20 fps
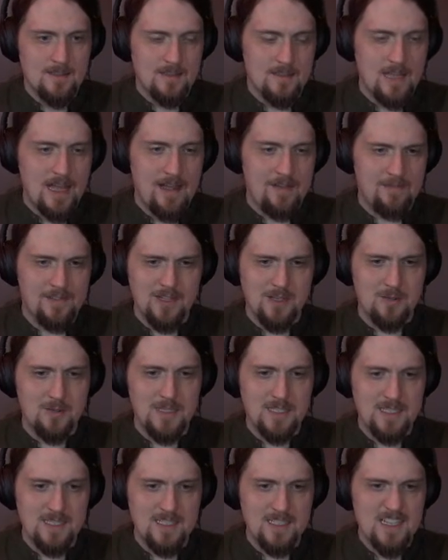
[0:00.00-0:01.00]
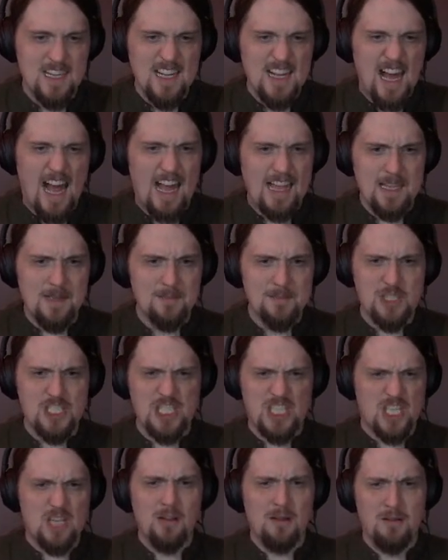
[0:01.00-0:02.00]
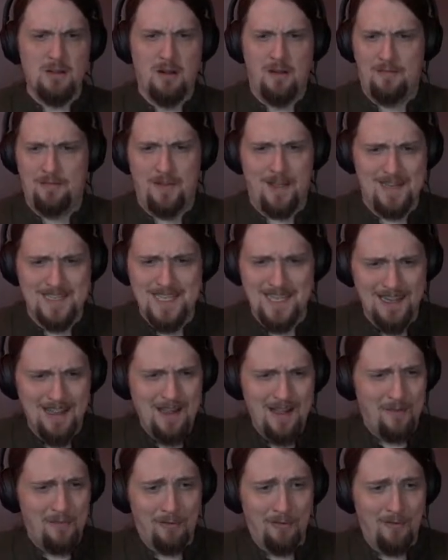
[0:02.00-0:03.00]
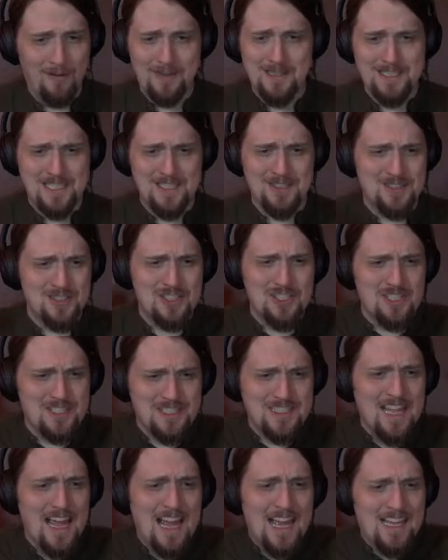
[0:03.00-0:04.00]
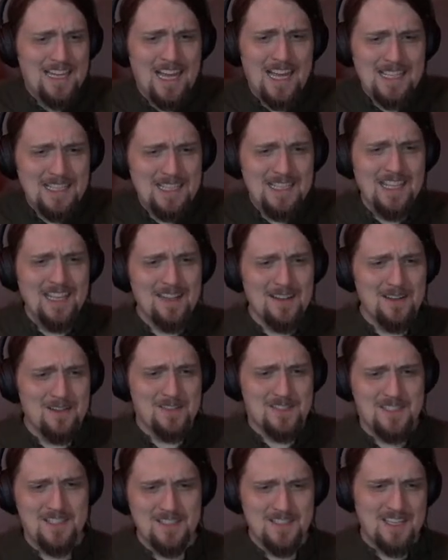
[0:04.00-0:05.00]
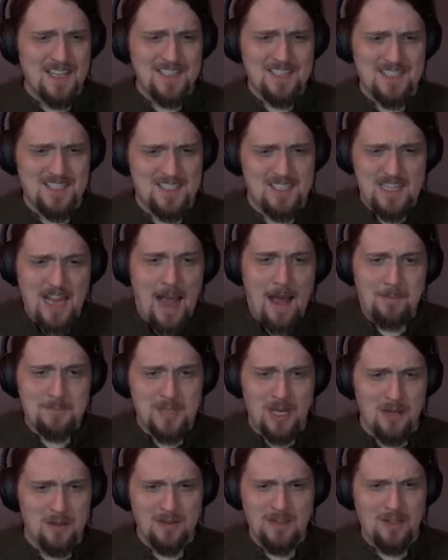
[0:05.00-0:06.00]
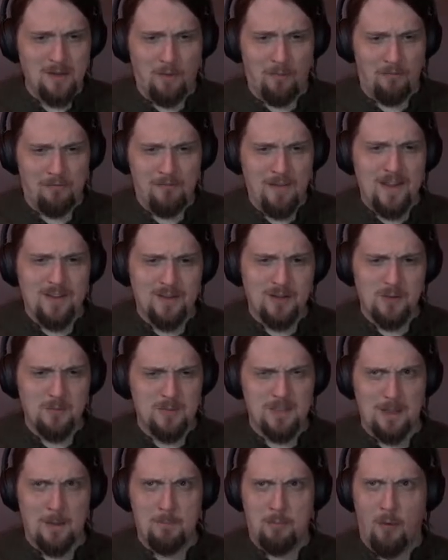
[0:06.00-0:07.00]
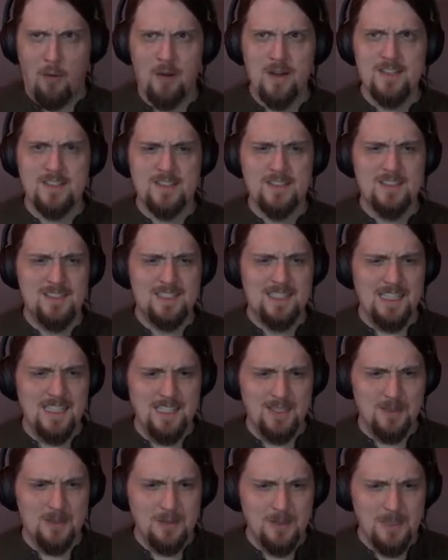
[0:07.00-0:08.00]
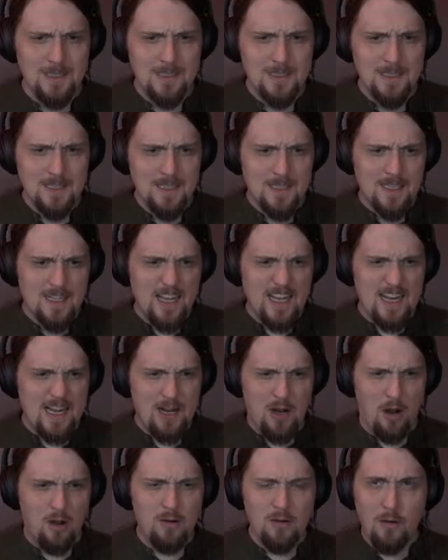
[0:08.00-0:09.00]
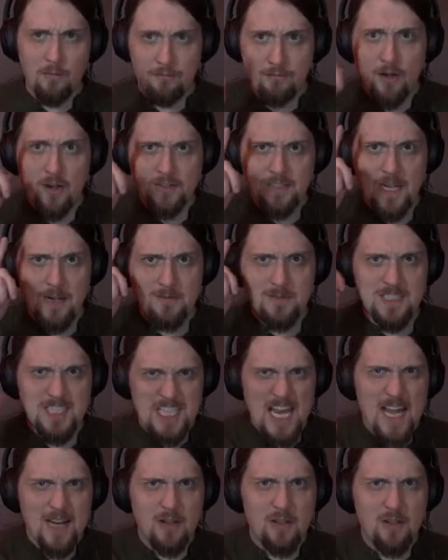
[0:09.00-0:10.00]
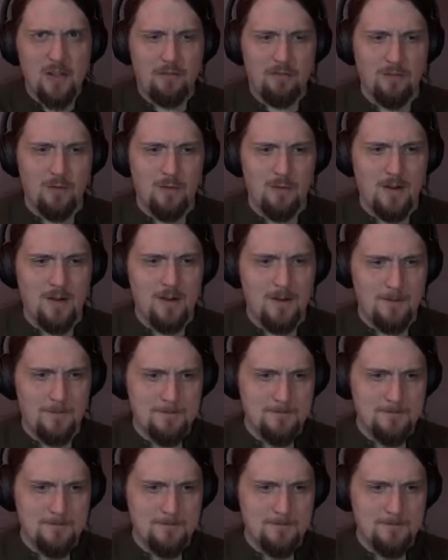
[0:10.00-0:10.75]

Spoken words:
laughed the queen. I am sure of it, for it is just a year since I stabbed her little finger with a poisoned needle, and I heard her fall down dead on the floor.